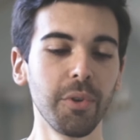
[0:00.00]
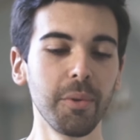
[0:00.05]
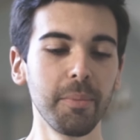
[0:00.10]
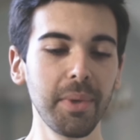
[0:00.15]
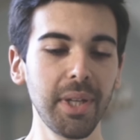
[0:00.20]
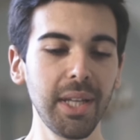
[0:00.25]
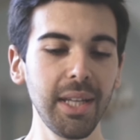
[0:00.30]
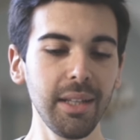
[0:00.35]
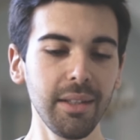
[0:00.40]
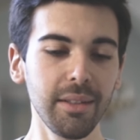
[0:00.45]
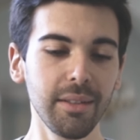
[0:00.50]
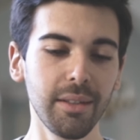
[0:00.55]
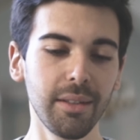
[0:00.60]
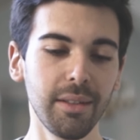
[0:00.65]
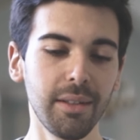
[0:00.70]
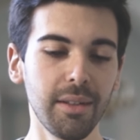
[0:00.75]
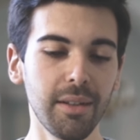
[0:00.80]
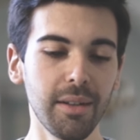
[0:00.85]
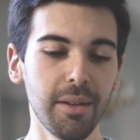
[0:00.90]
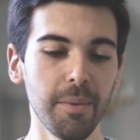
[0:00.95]
For me,
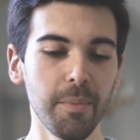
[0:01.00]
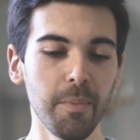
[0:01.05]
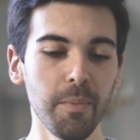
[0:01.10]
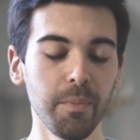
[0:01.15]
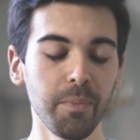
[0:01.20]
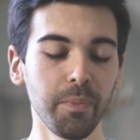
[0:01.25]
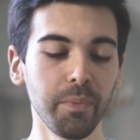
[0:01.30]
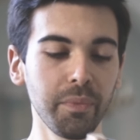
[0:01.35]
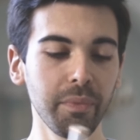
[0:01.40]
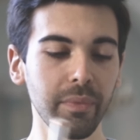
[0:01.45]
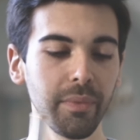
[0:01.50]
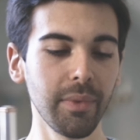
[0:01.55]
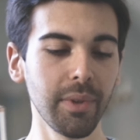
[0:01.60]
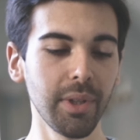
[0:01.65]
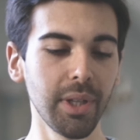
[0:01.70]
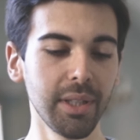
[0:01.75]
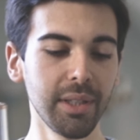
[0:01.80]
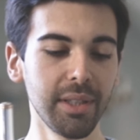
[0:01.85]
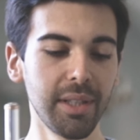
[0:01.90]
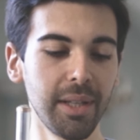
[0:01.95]
um,
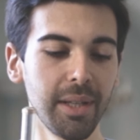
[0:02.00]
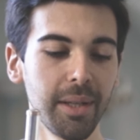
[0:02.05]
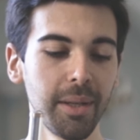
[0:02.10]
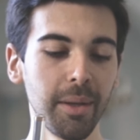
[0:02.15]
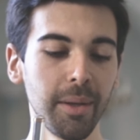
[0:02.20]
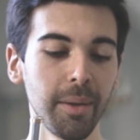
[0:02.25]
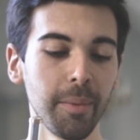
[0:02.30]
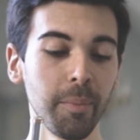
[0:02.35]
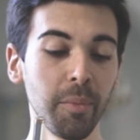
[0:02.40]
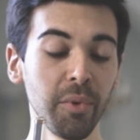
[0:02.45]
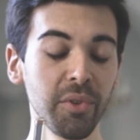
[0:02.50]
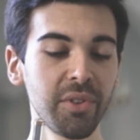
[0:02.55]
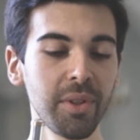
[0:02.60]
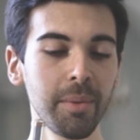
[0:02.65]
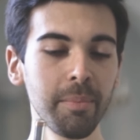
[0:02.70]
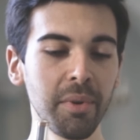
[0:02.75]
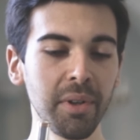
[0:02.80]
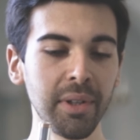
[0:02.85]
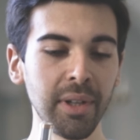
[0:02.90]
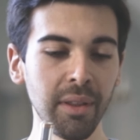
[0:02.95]
the most
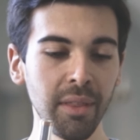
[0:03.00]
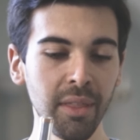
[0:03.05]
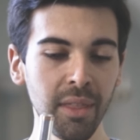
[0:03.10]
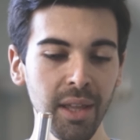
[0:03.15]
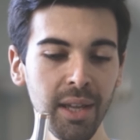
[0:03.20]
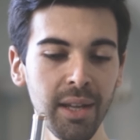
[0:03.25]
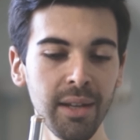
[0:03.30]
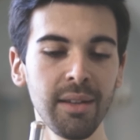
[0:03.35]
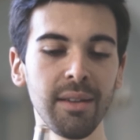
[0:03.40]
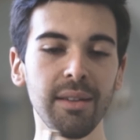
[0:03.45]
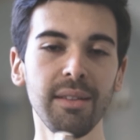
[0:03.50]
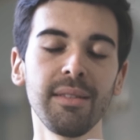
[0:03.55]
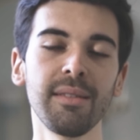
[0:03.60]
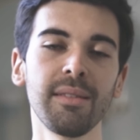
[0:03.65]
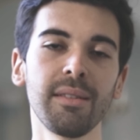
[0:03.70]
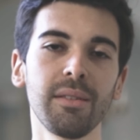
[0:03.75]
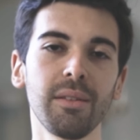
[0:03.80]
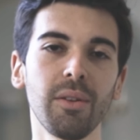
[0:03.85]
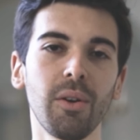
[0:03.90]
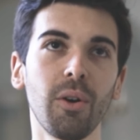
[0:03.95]
important thing
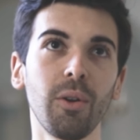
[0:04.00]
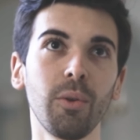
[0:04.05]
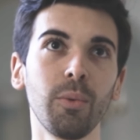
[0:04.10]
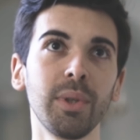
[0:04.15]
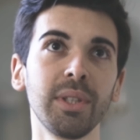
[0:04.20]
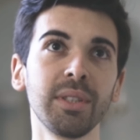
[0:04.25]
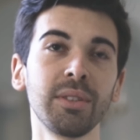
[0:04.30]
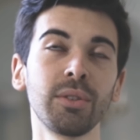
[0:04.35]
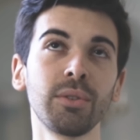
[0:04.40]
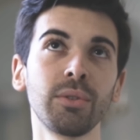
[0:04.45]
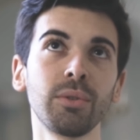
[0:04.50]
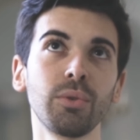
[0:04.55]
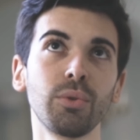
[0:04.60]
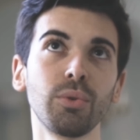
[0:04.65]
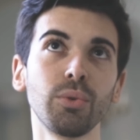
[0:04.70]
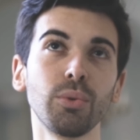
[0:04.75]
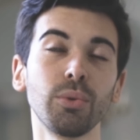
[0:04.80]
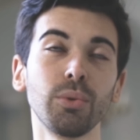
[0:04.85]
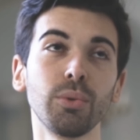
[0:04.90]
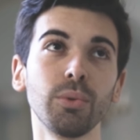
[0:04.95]
is always
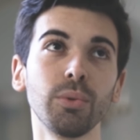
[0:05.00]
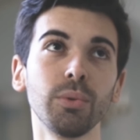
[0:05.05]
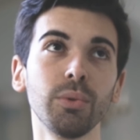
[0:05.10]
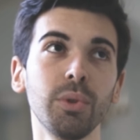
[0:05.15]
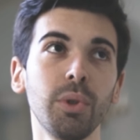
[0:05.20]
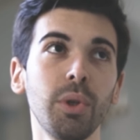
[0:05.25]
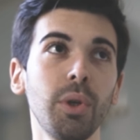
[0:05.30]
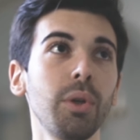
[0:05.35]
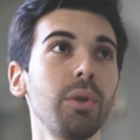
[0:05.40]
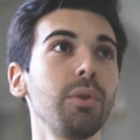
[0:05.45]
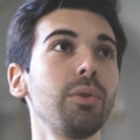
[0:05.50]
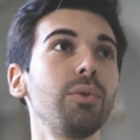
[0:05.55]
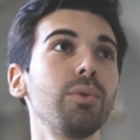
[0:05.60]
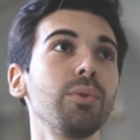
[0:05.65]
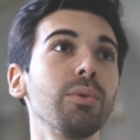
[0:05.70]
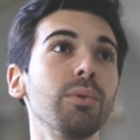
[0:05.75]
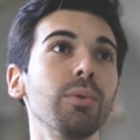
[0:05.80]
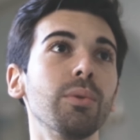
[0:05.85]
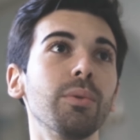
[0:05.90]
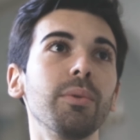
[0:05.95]
to
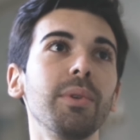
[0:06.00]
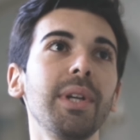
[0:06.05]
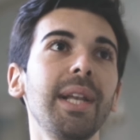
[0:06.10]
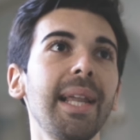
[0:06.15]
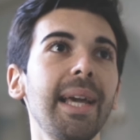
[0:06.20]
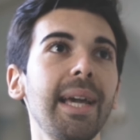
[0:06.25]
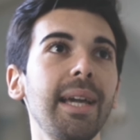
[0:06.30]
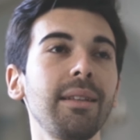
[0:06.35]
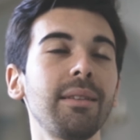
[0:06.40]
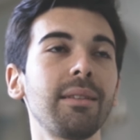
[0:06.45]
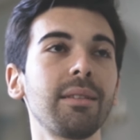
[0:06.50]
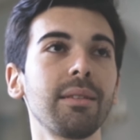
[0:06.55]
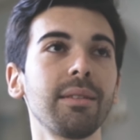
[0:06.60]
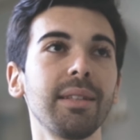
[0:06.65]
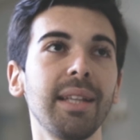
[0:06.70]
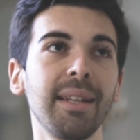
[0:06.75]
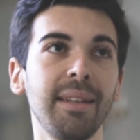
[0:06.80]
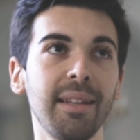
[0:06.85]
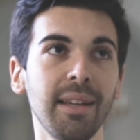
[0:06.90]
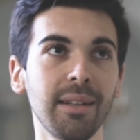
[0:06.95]
to relate
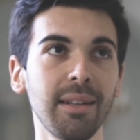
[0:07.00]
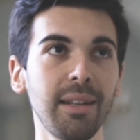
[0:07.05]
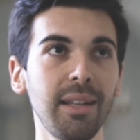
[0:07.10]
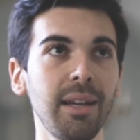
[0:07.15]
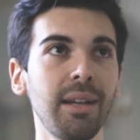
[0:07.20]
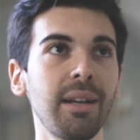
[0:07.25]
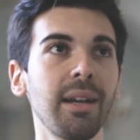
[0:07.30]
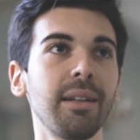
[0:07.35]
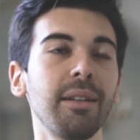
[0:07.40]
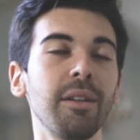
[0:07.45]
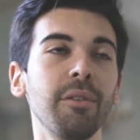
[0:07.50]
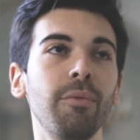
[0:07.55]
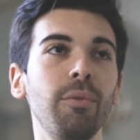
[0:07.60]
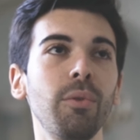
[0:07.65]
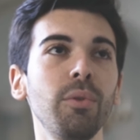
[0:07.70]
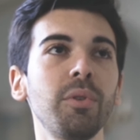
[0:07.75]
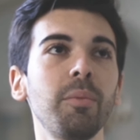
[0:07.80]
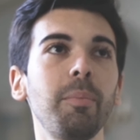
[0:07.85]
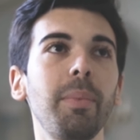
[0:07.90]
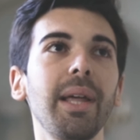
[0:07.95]
the technique and the
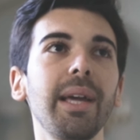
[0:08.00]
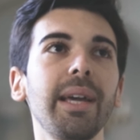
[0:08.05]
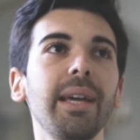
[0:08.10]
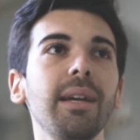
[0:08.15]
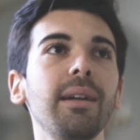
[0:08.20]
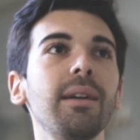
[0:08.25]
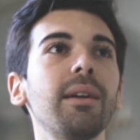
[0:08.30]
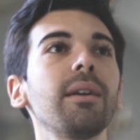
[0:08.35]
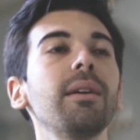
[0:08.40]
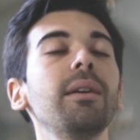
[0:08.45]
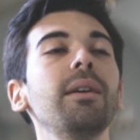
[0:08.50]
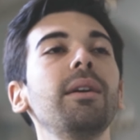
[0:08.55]
flute playing